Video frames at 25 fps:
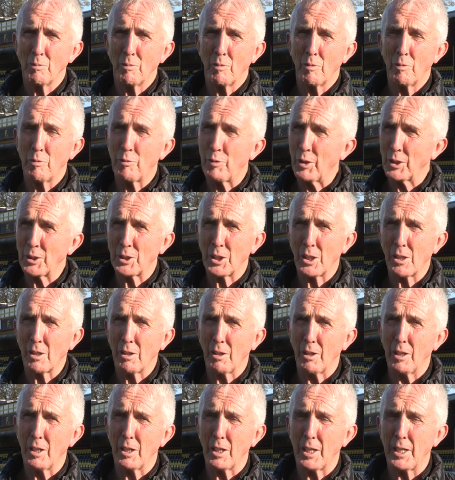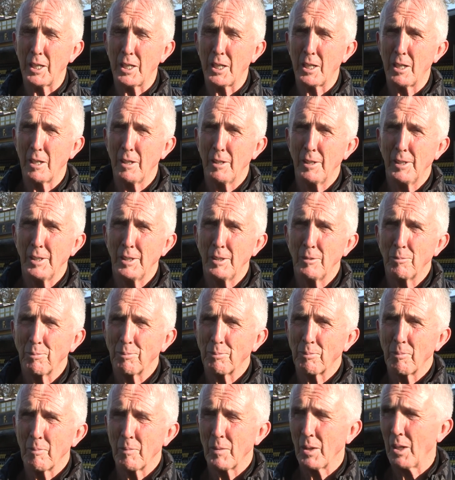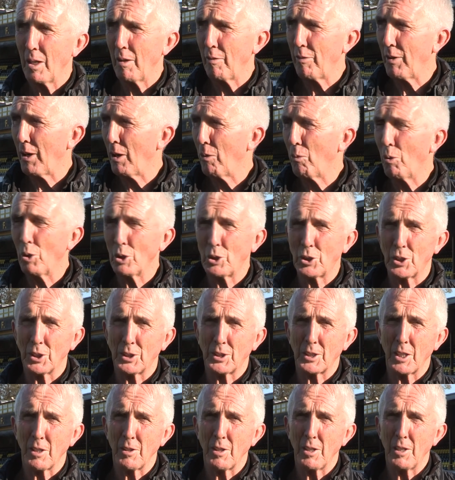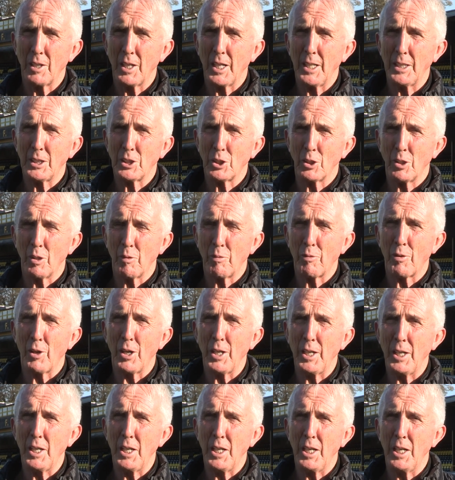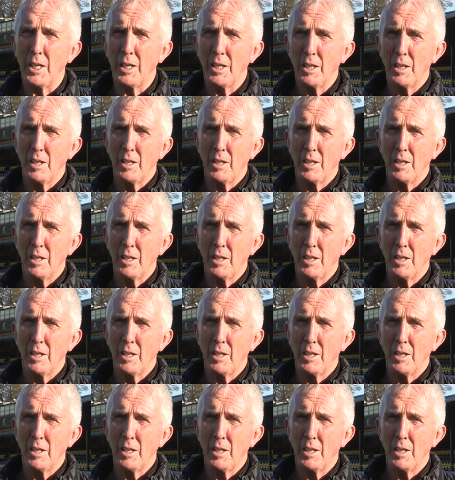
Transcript: Physically, like if I watch the Southern Knights on a Friday